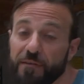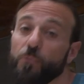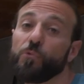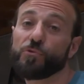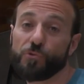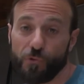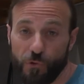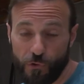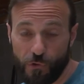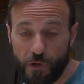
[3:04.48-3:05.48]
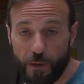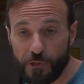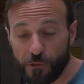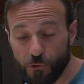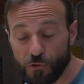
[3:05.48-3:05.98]
Val di Fiemme,
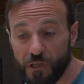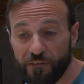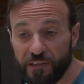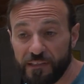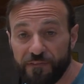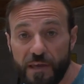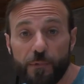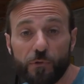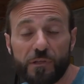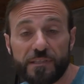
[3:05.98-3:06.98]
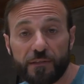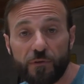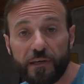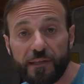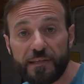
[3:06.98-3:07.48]
also
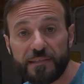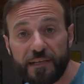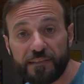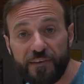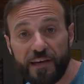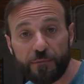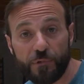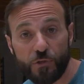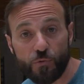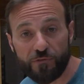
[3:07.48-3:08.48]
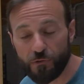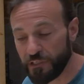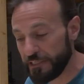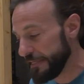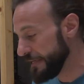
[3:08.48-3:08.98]
used by Stradivarius for his
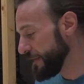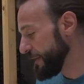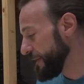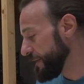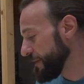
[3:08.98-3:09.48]
violins.